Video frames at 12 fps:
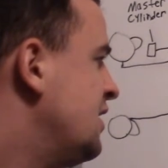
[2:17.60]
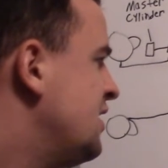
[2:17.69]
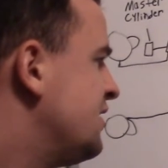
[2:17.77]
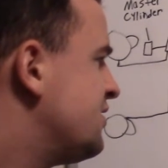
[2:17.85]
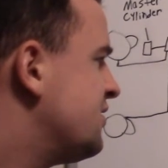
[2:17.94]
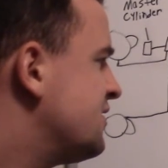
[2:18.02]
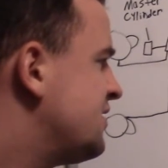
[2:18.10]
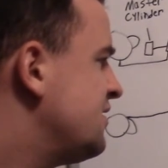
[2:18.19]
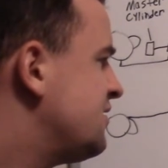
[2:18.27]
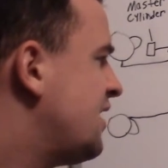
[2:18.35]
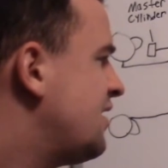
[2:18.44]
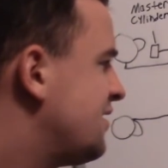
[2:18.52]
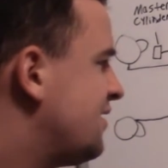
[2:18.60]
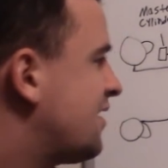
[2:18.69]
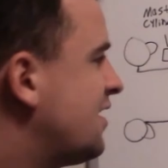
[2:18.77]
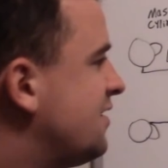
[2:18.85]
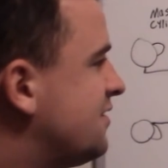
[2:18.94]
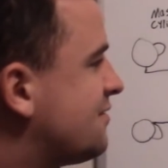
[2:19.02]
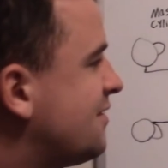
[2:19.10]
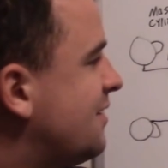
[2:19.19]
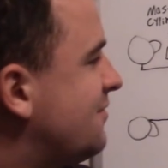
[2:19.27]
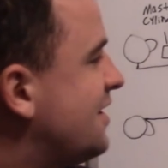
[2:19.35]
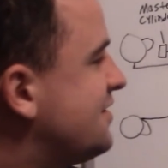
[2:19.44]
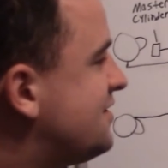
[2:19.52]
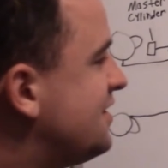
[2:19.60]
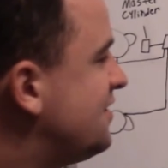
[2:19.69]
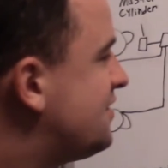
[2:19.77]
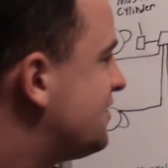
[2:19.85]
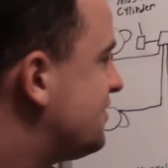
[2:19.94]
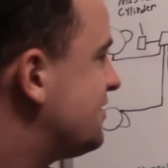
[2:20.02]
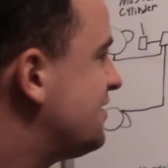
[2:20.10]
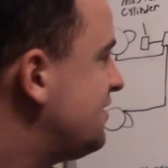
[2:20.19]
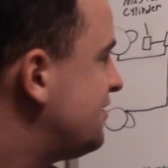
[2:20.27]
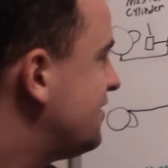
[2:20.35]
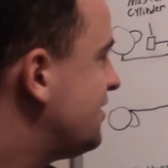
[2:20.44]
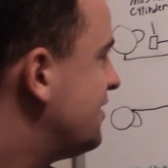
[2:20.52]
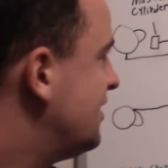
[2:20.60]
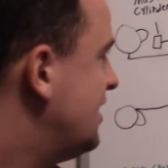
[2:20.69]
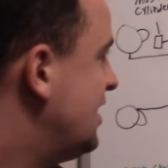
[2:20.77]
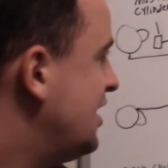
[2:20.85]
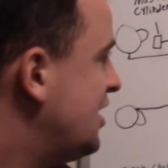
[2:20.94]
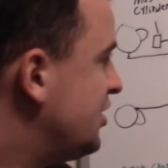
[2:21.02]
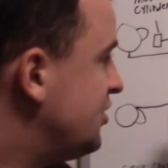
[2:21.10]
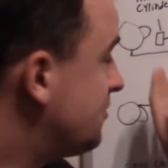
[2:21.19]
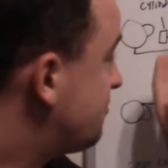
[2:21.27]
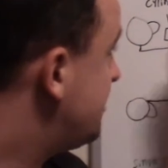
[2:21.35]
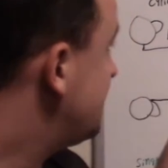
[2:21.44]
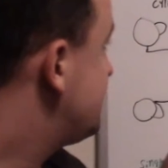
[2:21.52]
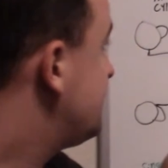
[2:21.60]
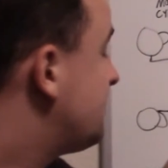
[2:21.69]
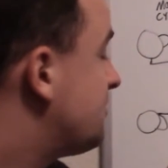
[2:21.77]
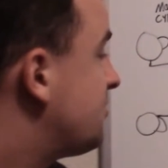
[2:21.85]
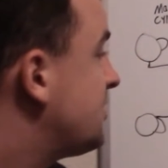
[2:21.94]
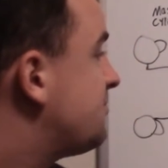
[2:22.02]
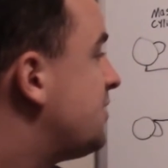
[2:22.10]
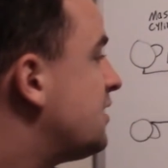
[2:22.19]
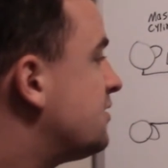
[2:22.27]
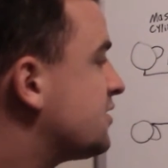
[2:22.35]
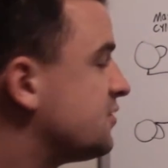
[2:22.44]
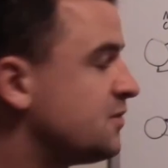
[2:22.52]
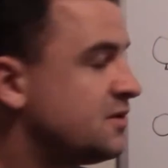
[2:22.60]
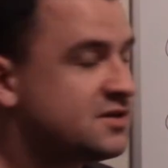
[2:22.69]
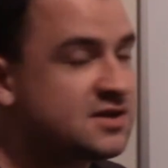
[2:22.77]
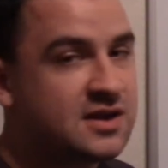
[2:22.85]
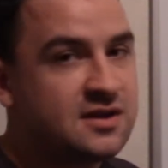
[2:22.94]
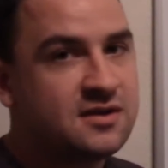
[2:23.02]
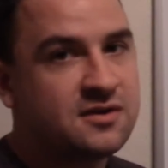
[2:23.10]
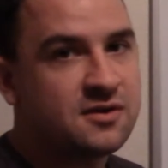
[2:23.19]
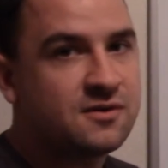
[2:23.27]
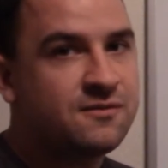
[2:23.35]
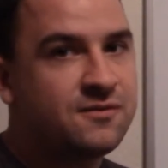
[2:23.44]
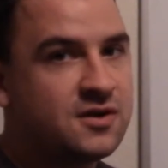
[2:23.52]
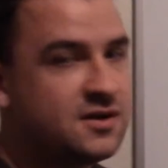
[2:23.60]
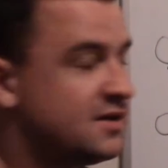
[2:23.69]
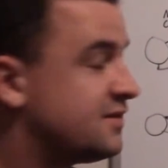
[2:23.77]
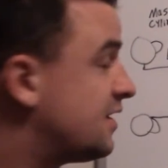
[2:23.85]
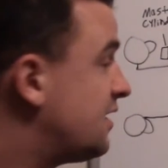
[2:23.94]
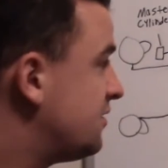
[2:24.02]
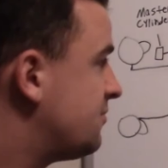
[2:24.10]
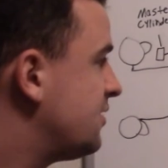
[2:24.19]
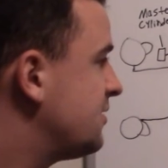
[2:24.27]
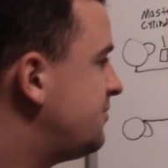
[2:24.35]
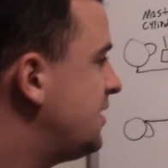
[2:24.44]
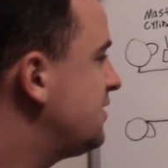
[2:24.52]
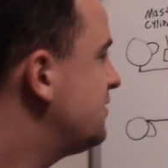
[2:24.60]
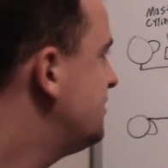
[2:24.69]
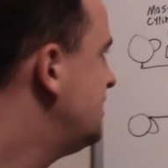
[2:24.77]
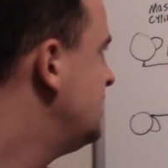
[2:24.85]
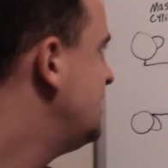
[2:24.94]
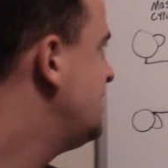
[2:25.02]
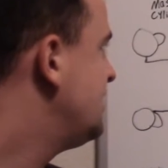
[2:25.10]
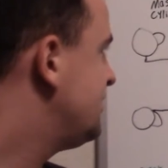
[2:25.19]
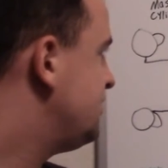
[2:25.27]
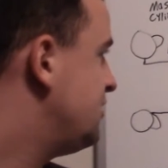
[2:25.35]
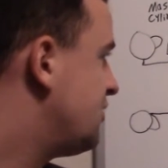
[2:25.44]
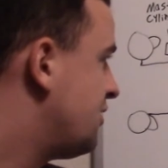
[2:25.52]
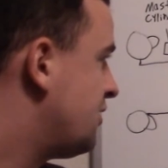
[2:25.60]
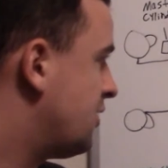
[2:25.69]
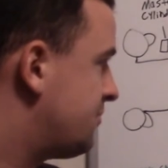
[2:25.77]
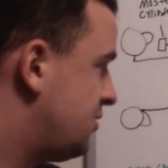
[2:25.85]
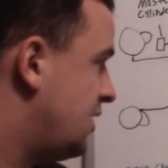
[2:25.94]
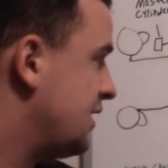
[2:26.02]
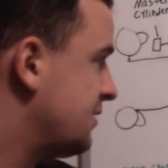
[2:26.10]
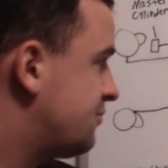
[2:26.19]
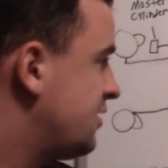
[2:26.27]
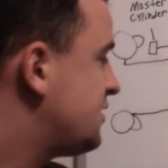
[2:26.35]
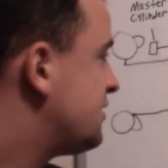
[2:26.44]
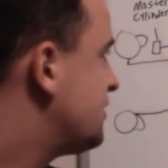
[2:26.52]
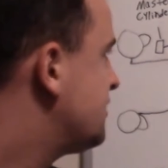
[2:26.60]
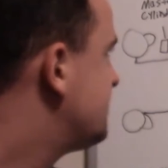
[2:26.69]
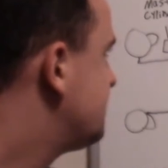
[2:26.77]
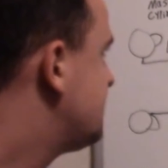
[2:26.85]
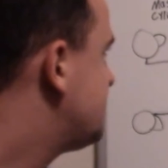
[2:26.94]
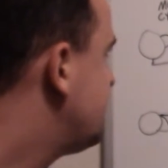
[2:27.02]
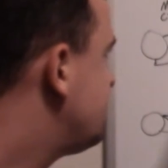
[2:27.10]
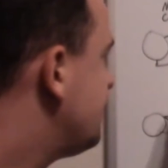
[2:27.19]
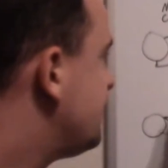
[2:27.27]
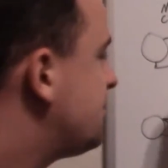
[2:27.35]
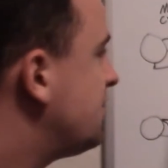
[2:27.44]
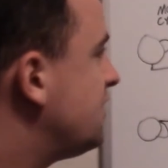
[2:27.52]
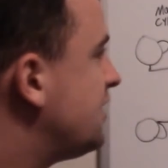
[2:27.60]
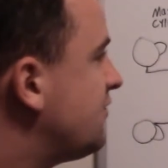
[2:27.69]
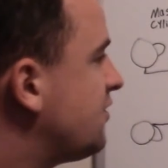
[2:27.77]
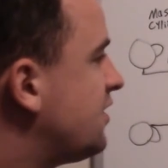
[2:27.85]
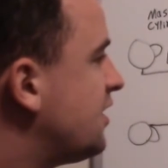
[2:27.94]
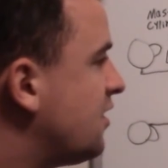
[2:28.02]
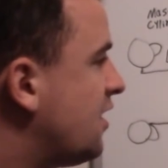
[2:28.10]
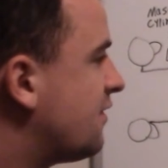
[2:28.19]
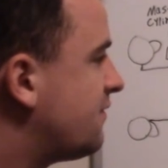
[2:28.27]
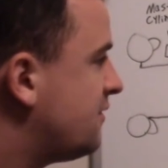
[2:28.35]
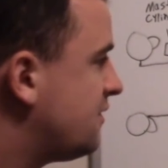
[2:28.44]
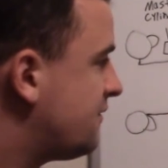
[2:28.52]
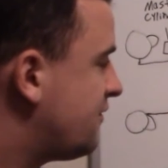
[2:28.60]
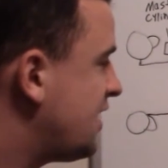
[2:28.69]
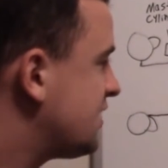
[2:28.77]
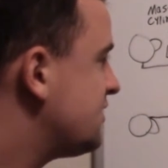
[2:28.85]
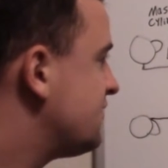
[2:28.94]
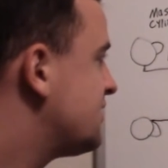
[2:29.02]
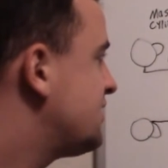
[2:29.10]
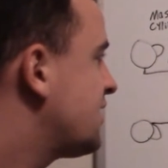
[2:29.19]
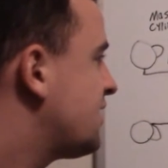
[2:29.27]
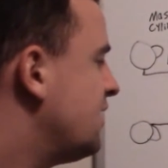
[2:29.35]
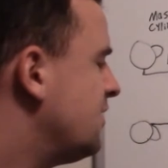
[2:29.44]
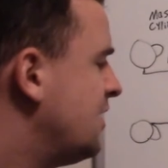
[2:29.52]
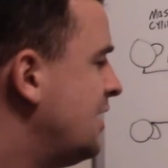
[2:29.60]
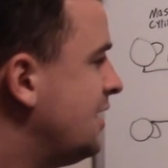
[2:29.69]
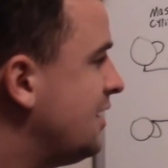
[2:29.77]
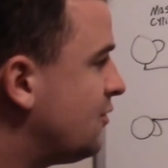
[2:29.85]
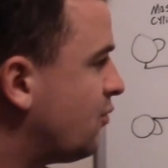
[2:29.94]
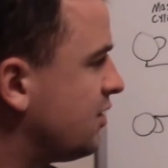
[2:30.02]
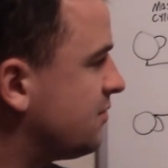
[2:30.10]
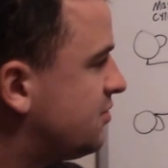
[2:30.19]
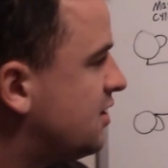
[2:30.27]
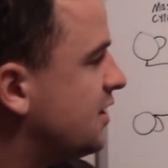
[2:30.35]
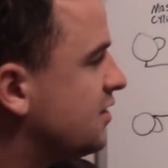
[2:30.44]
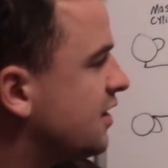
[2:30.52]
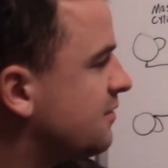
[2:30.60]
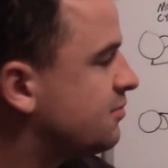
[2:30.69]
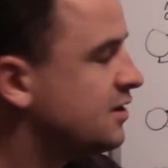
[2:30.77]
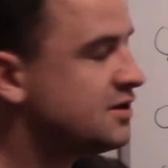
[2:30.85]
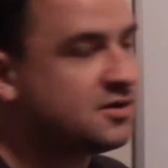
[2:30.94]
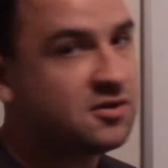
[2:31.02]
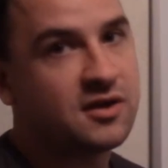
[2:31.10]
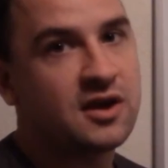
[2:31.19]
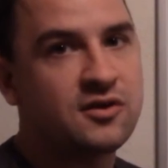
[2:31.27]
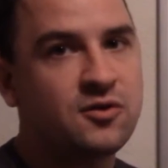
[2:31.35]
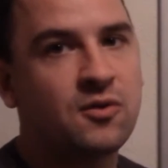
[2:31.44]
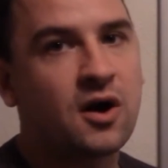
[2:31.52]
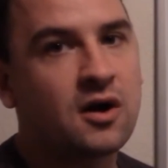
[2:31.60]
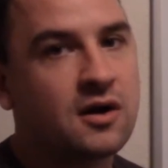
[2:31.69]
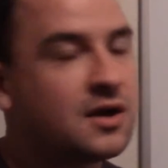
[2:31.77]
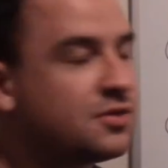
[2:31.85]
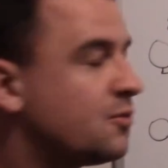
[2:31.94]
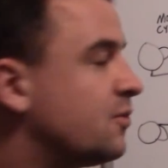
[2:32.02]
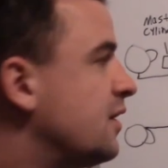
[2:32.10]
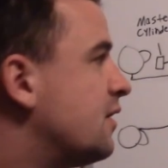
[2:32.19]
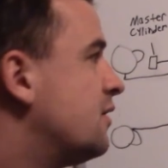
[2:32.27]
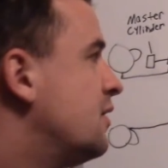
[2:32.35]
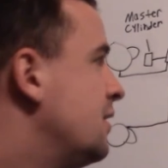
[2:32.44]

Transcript: So essentially, I like to kind of describe that stage as essentially you're pressing on the brake pedal, because when you're skidding, your foot is on the brake pedal, you're applying pressure. So it's essentially turning everything off for a fraction of a second and reapplying that pressure that you are at the wheel.